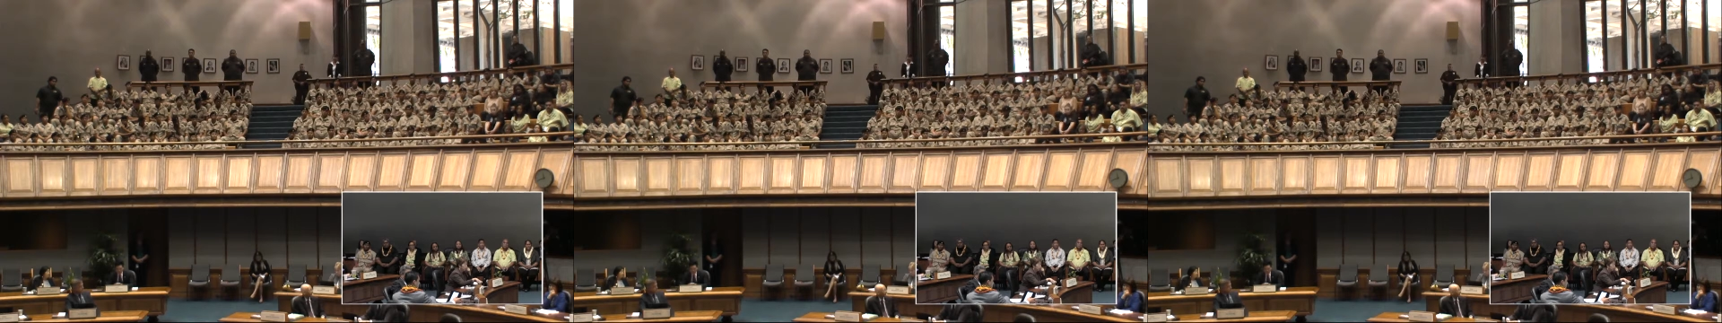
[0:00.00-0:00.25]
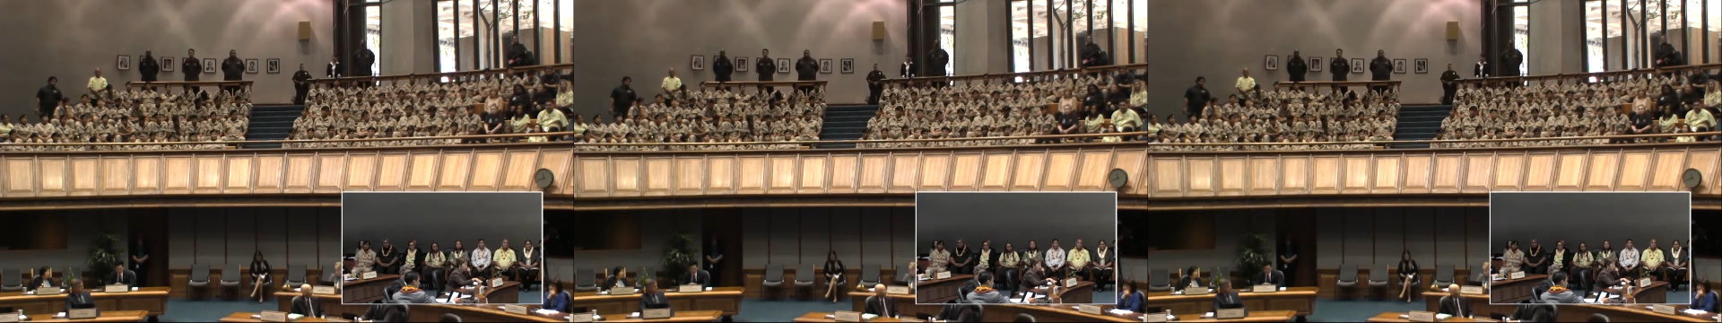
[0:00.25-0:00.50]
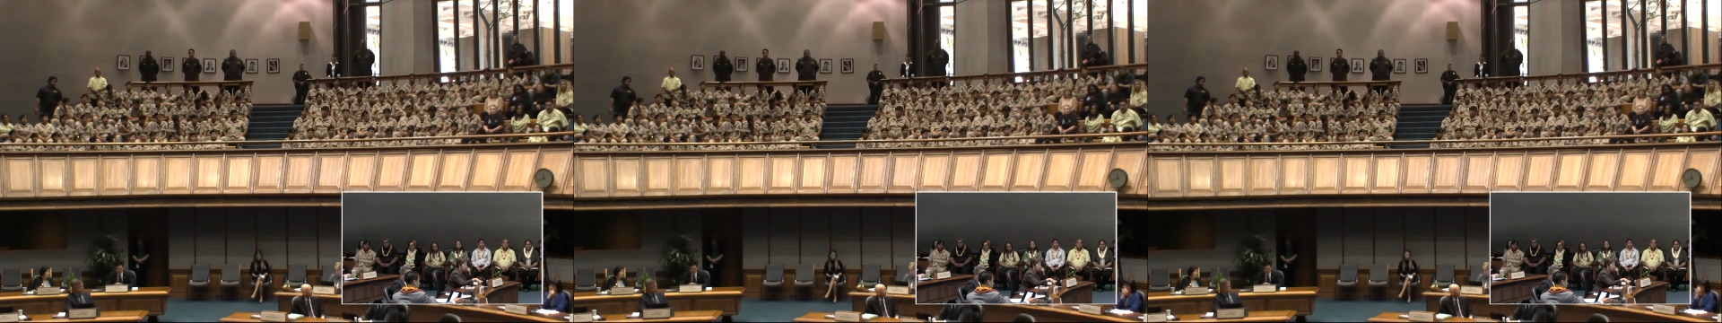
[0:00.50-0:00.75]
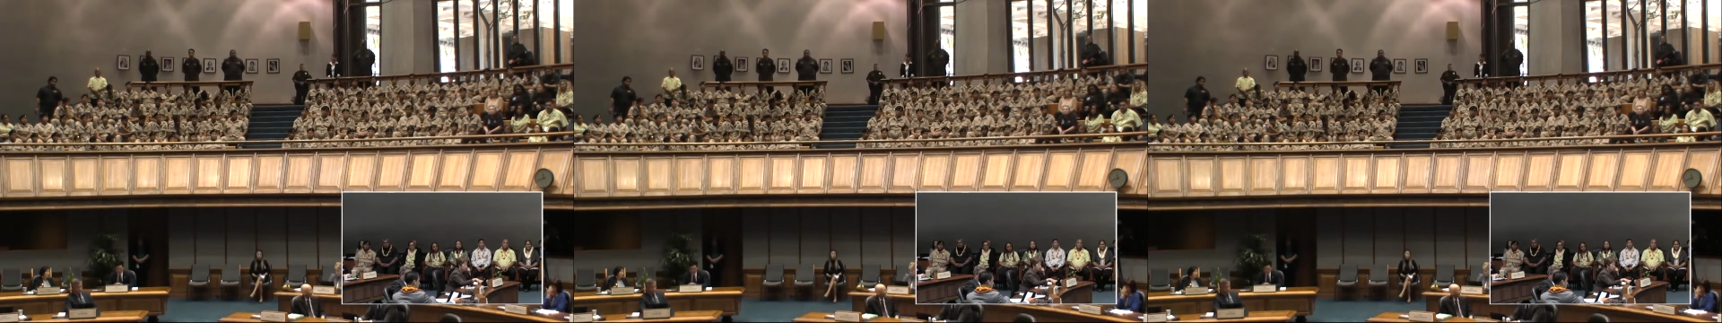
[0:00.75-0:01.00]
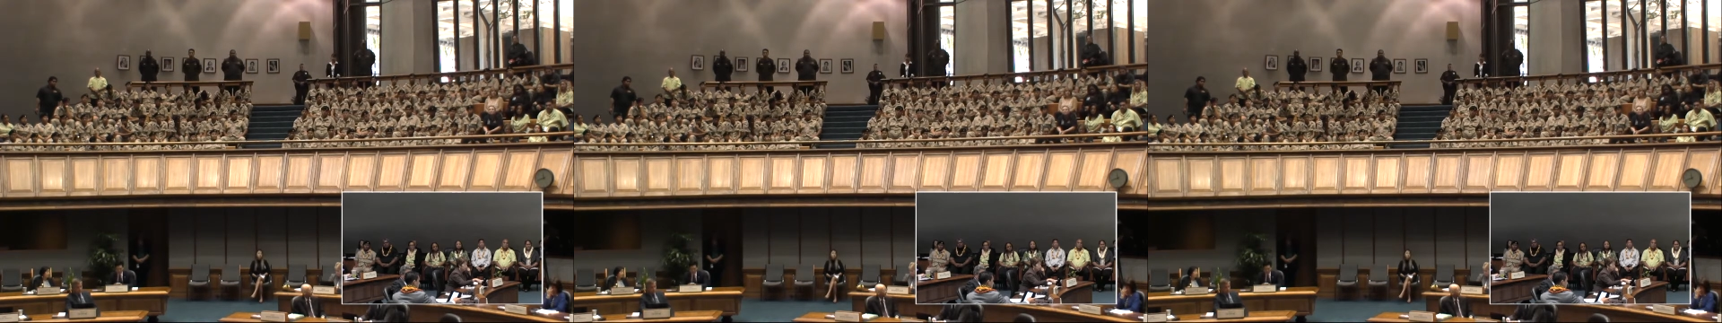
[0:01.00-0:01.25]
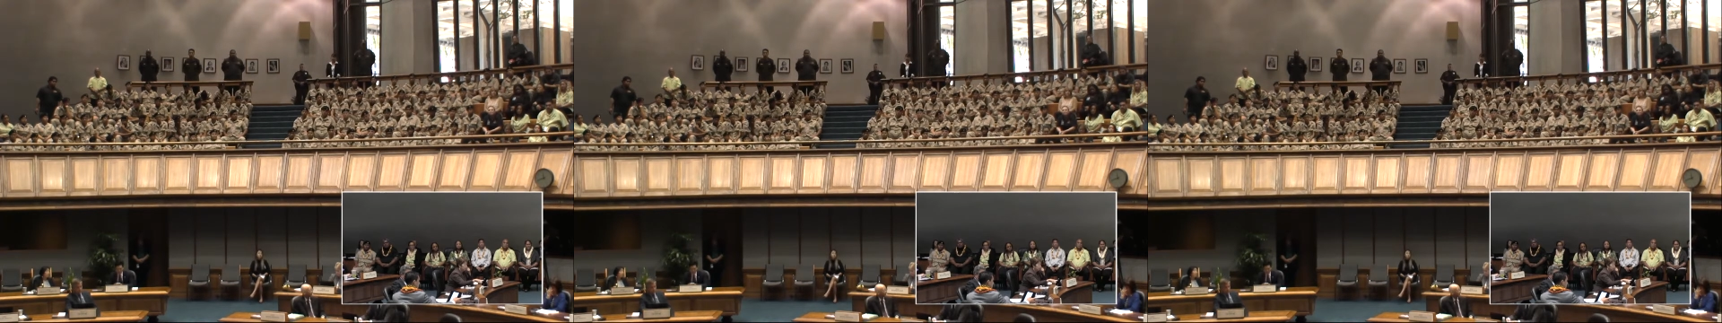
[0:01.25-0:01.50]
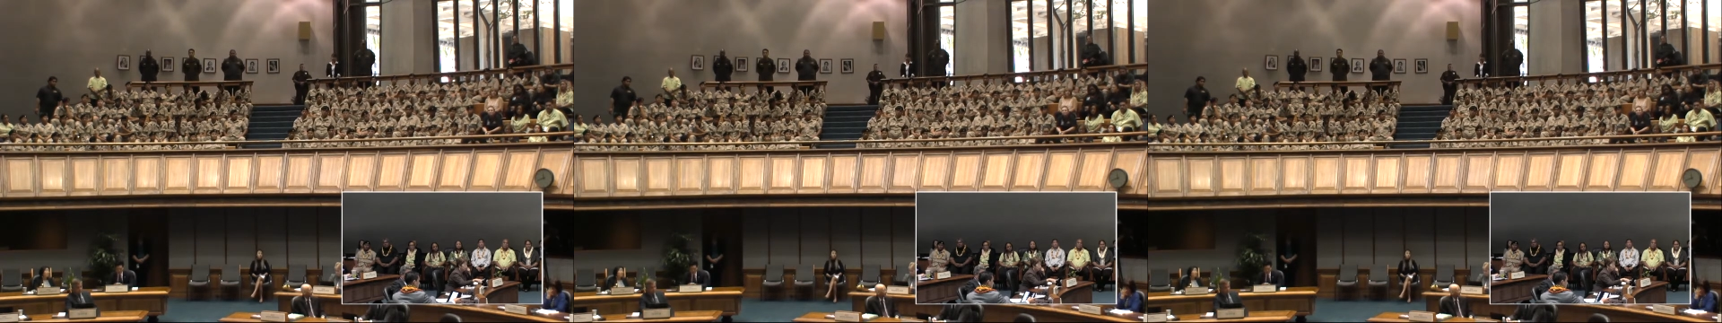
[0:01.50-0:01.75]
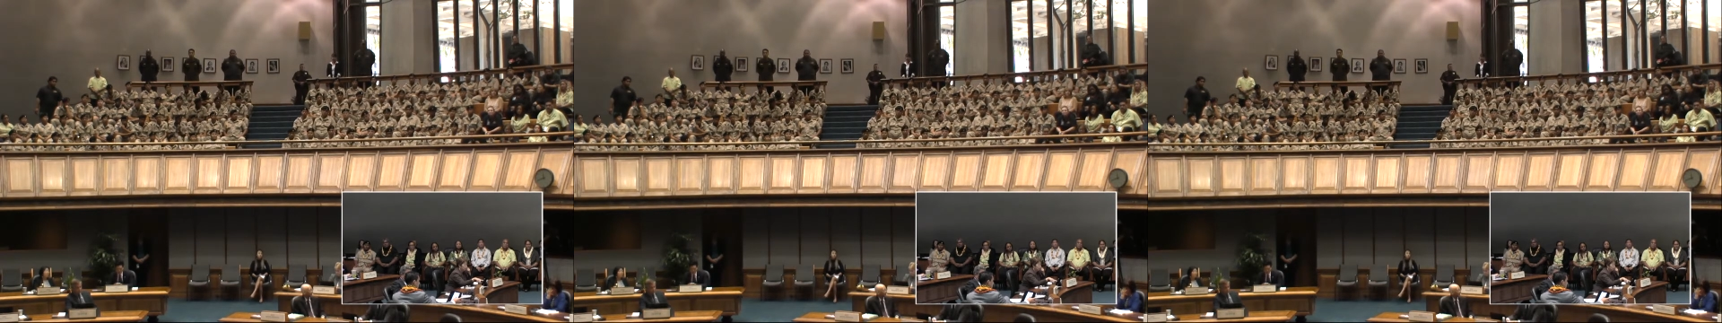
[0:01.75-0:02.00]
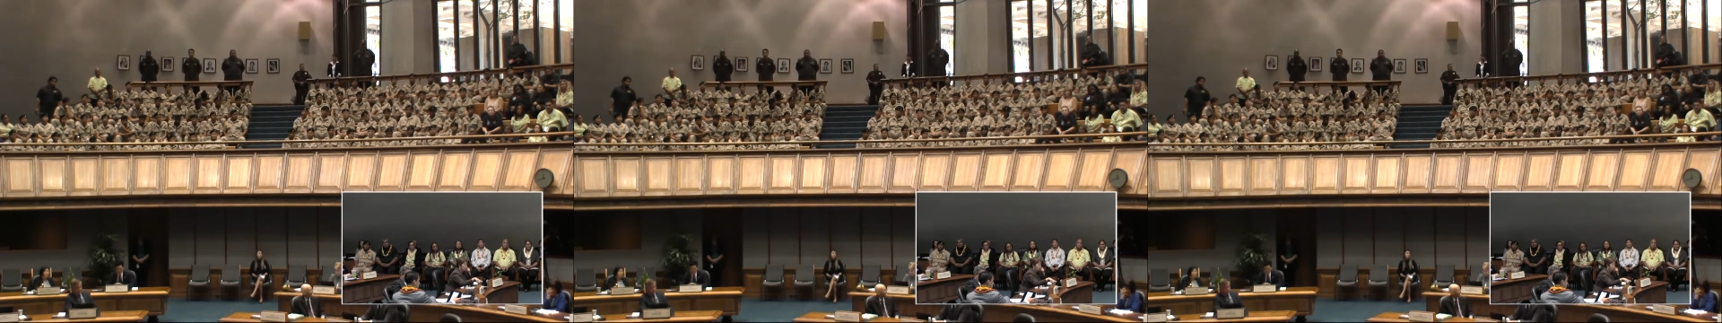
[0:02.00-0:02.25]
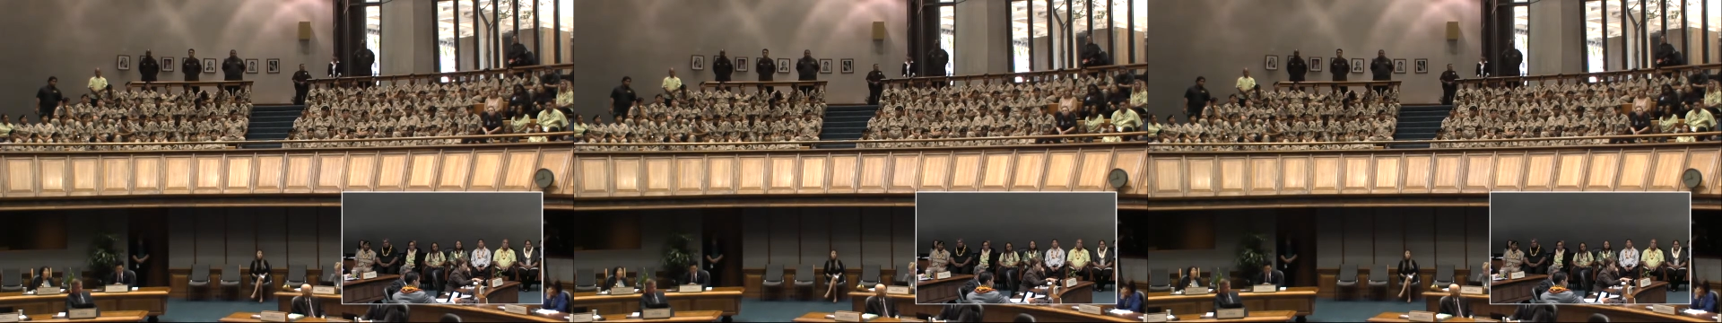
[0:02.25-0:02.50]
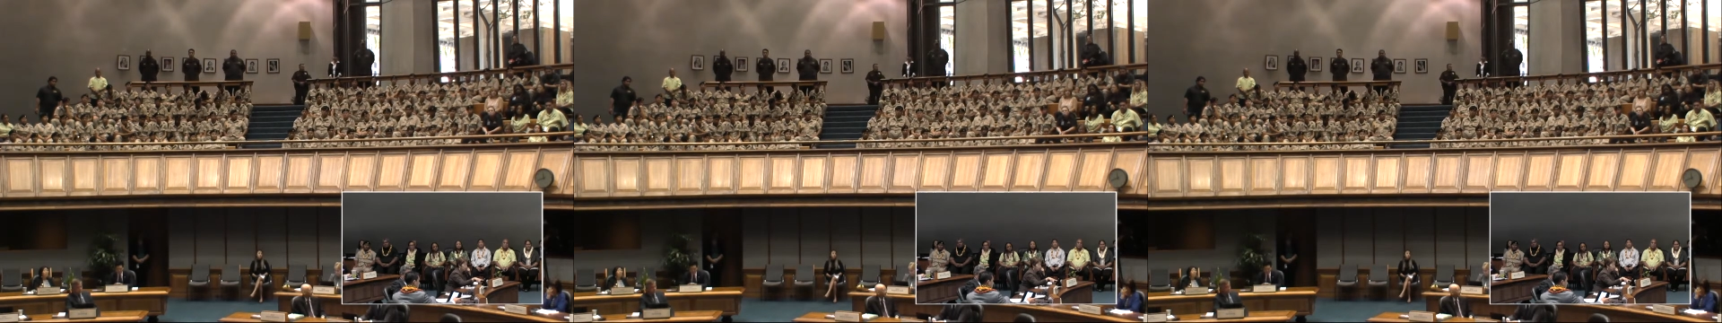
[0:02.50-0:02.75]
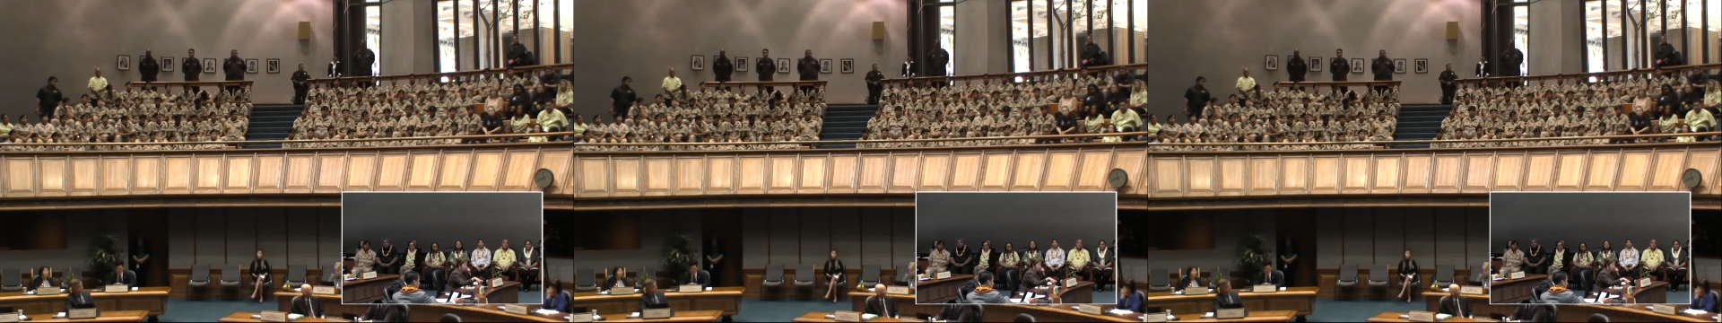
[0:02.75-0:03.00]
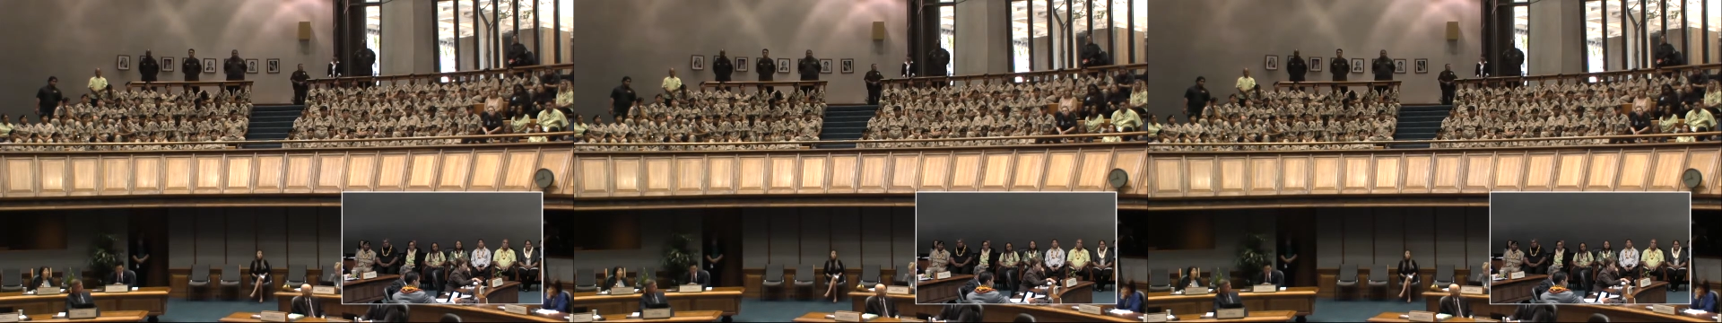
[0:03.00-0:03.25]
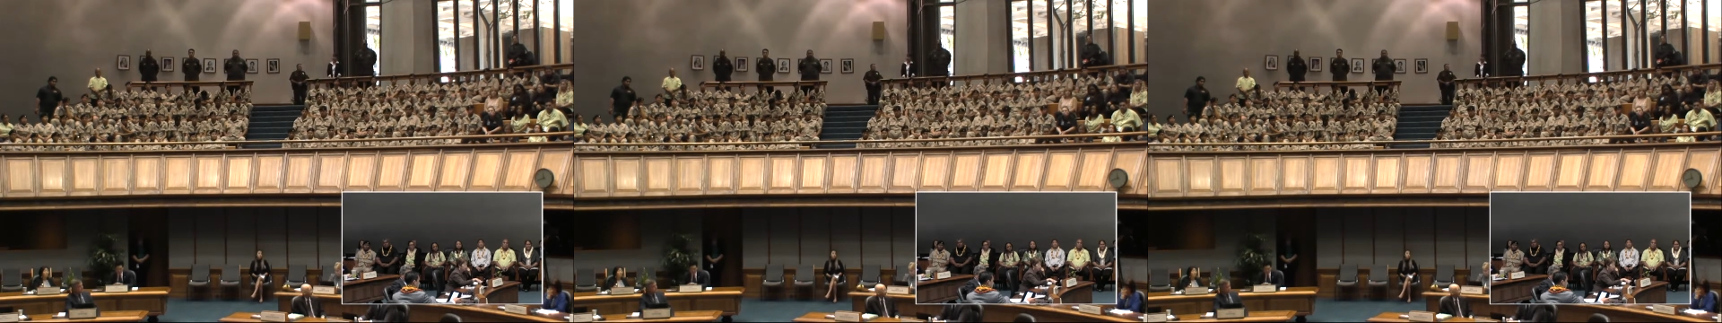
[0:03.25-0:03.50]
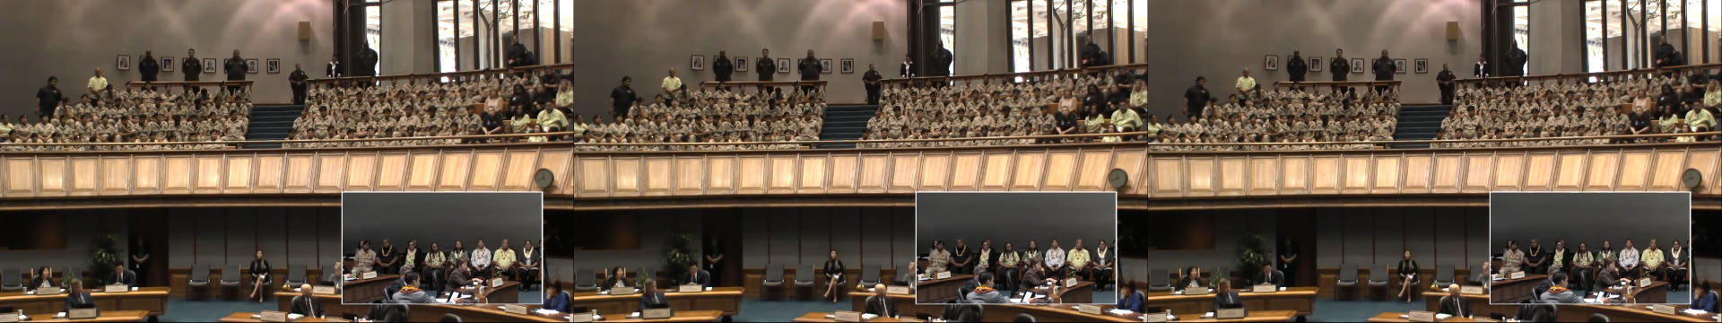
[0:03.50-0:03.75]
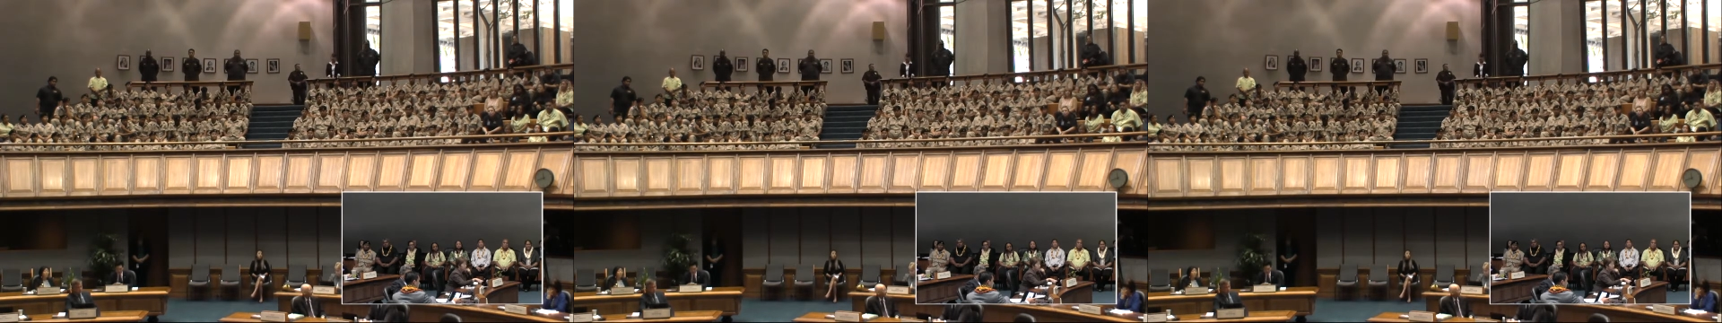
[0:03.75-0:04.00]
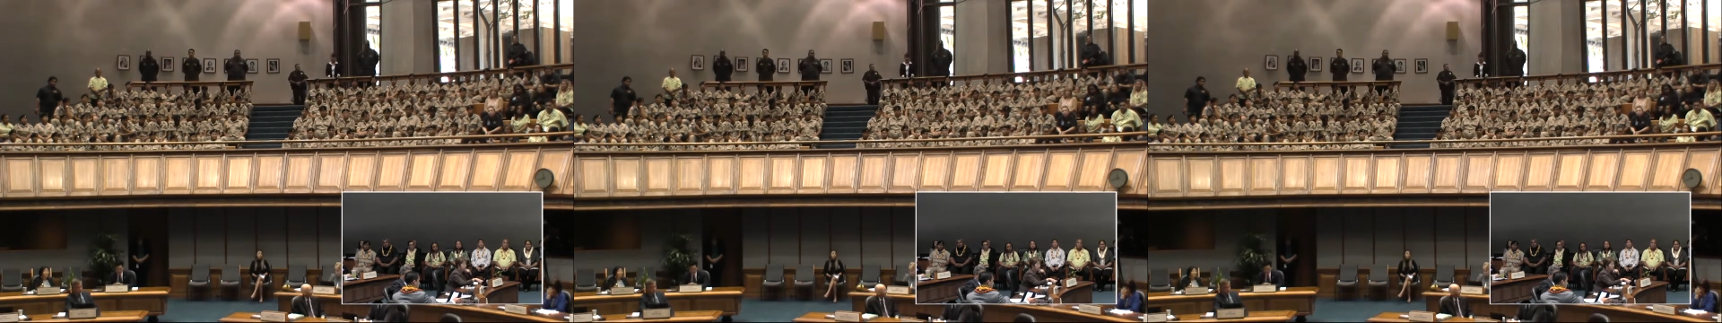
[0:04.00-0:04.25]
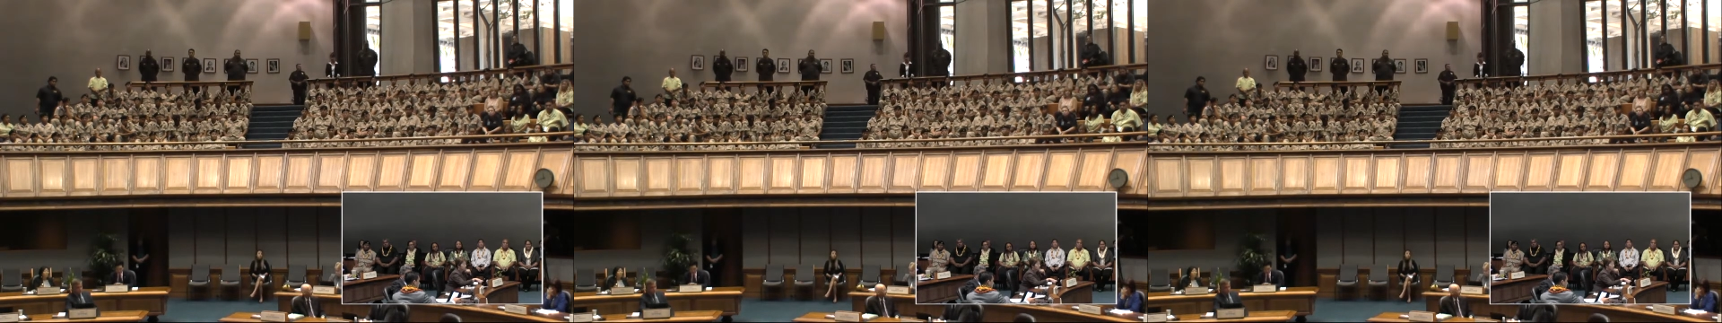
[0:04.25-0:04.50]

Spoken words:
Nobody's mouth can be seen.